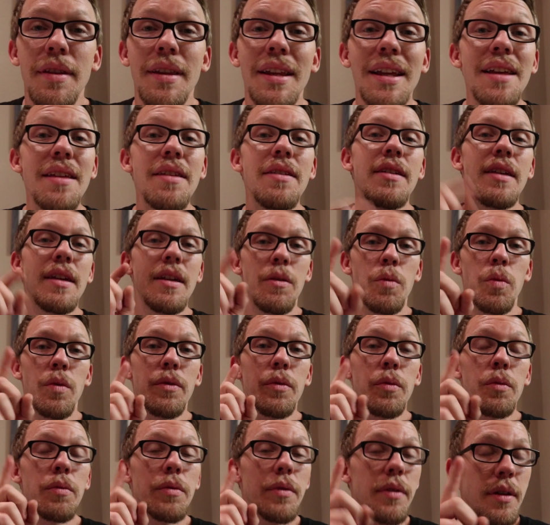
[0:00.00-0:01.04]
This is
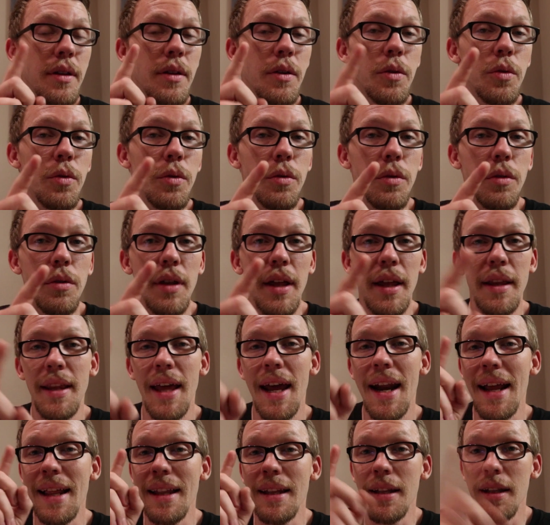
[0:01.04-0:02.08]
what's really cool and that
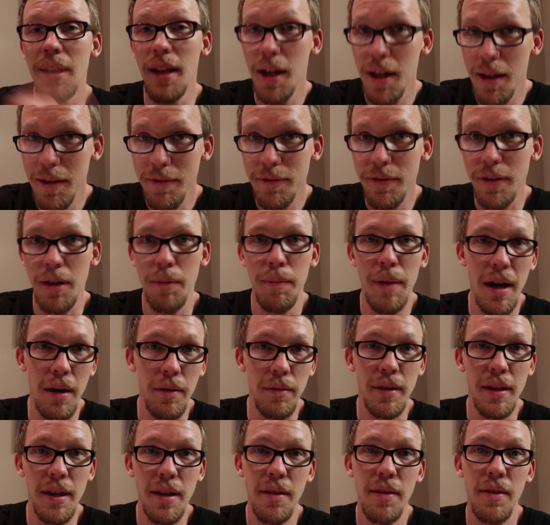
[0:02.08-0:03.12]
I love
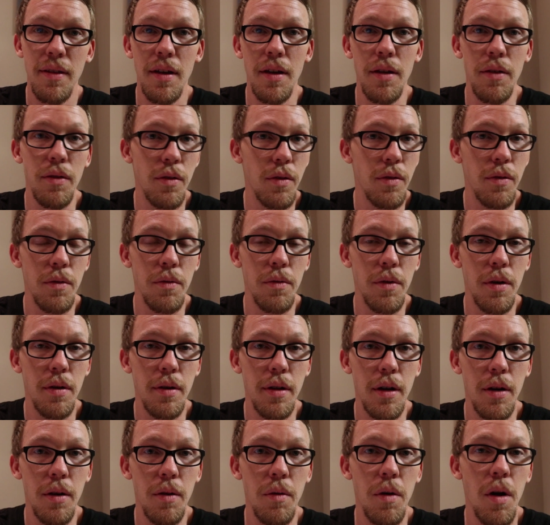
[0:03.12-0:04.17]
about this Isuzu
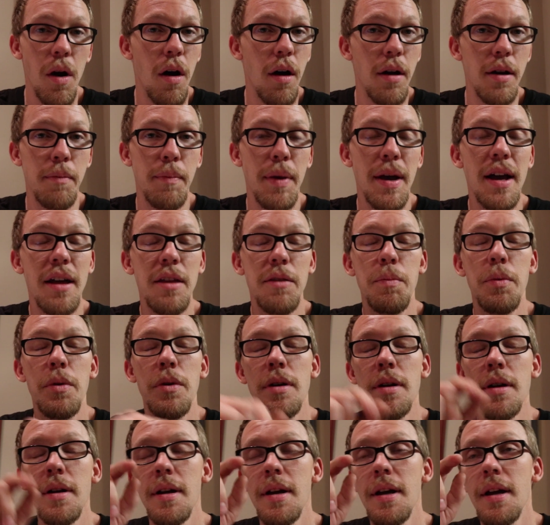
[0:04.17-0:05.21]
Rodeo Honda
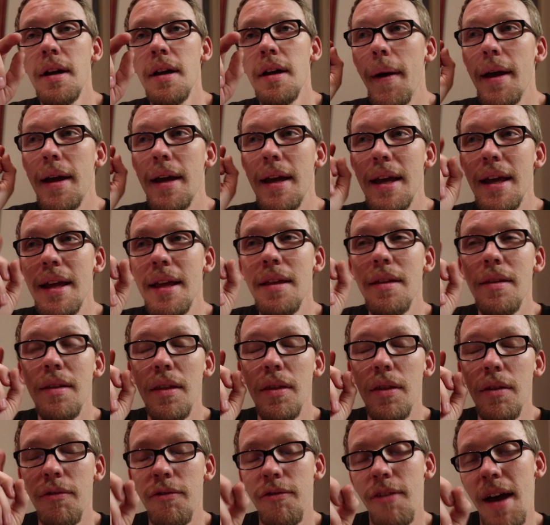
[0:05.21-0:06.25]
Passport is
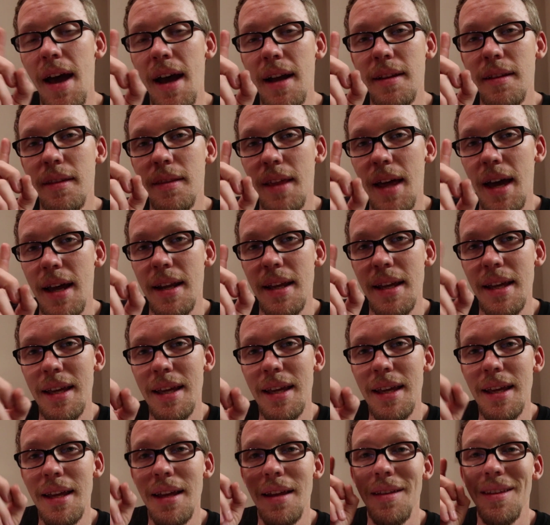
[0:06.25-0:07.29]
the fact that it
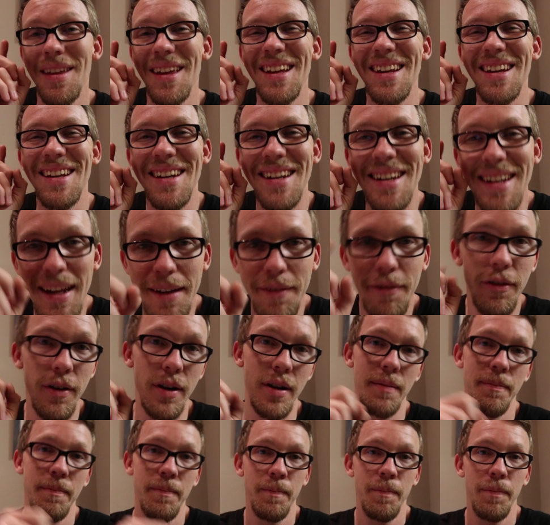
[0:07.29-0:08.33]
is different
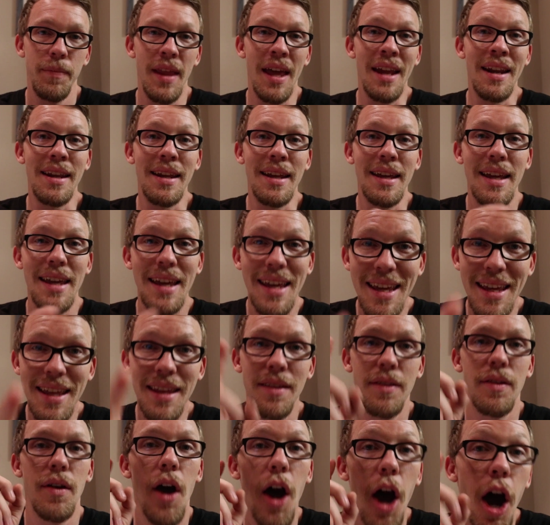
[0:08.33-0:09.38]
and it
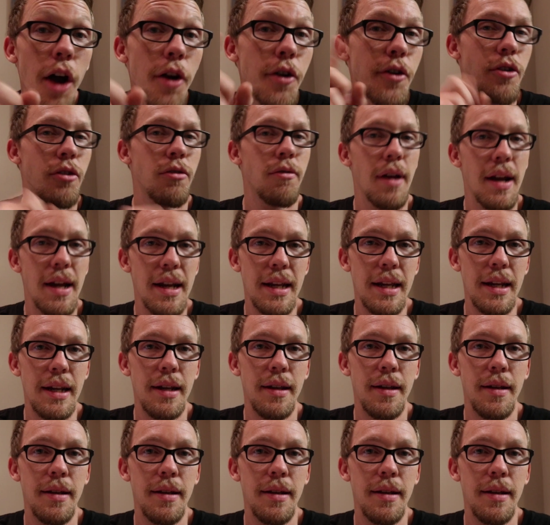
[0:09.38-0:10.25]
is underrated.